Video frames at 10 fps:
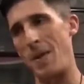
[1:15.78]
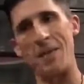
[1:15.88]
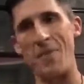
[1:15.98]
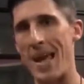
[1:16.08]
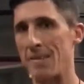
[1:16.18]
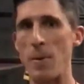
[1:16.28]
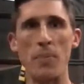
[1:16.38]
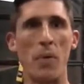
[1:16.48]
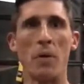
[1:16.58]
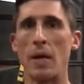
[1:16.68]
Advanced
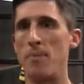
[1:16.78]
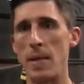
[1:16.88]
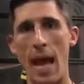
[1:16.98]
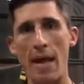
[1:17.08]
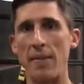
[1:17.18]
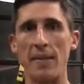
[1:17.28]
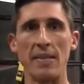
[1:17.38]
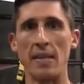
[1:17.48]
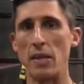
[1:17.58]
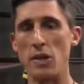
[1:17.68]
people can be at
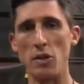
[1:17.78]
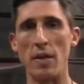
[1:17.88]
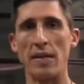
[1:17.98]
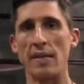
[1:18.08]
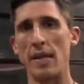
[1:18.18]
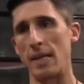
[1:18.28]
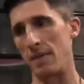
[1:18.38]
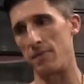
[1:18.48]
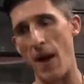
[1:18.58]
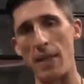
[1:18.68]
this and can do this and
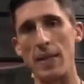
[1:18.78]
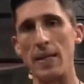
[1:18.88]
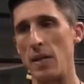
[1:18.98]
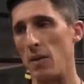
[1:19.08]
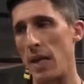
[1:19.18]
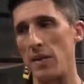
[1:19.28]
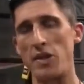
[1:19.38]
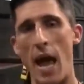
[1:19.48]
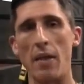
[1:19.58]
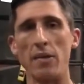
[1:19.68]
can finally, get a
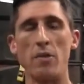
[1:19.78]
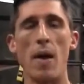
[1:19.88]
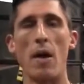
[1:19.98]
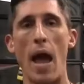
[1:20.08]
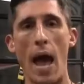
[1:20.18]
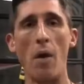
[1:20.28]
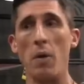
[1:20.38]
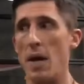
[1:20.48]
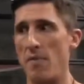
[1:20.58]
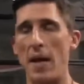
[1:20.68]
challenge no matter
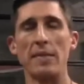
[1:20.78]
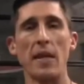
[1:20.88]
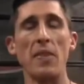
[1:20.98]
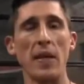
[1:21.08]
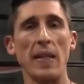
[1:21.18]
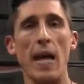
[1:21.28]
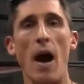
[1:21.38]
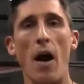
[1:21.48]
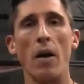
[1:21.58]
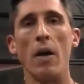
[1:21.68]
how advanced they think they
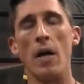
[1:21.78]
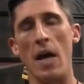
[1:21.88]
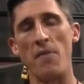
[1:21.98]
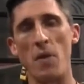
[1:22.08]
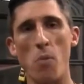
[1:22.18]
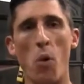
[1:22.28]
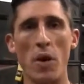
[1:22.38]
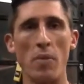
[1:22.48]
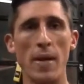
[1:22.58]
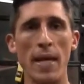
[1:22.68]
are. If you're
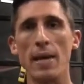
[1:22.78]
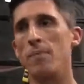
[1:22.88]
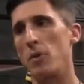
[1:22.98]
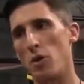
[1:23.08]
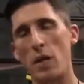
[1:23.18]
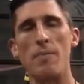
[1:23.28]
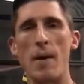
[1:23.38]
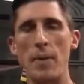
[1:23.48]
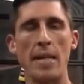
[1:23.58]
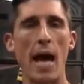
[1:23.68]
more intermediate, you're going to
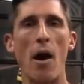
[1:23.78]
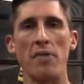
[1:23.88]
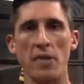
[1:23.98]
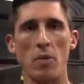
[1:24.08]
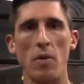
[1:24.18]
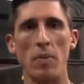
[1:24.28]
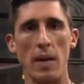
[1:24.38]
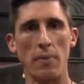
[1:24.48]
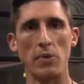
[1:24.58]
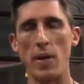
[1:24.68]
maybe die off somewhere
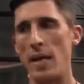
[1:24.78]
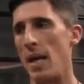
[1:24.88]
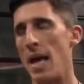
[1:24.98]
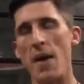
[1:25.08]
in between.